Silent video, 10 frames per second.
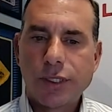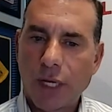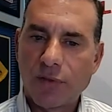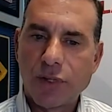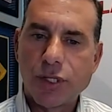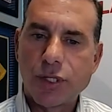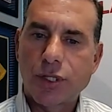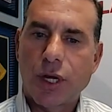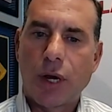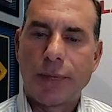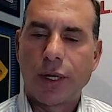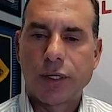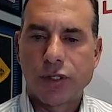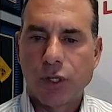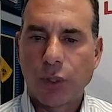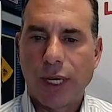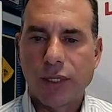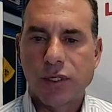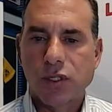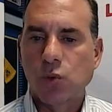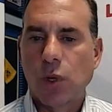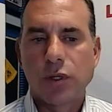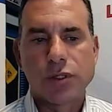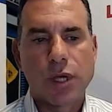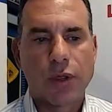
television to comment on his own cases as well as